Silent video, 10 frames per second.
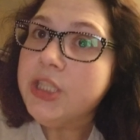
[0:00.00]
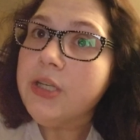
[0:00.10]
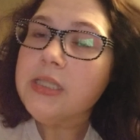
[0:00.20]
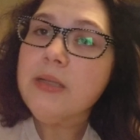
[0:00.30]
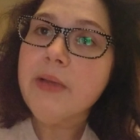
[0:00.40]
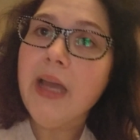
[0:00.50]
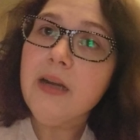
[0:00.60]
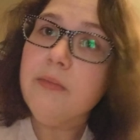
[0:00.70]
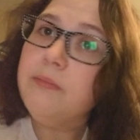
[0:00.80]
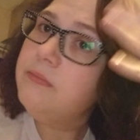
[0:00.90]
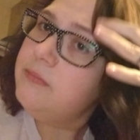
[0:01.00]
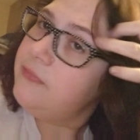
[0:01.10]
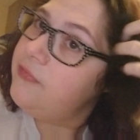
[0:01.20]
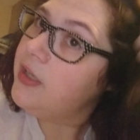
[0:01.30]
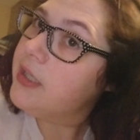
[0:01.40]
sure it's some kind of
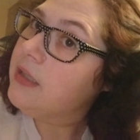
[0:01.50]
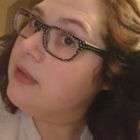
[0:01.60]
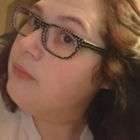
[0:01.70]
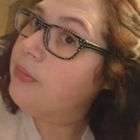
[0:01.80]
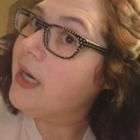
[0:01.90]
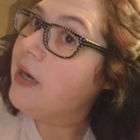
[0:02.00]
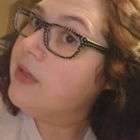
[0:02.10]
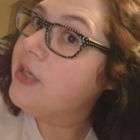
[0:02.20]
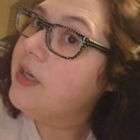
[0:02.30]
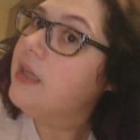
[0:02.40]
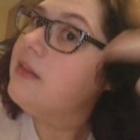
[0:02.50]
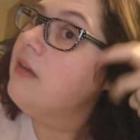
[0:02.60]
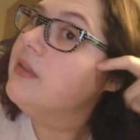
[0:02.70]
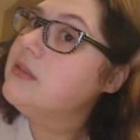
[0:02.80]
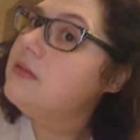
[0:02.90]
fucking brown underneath
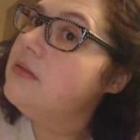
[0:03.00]
all this,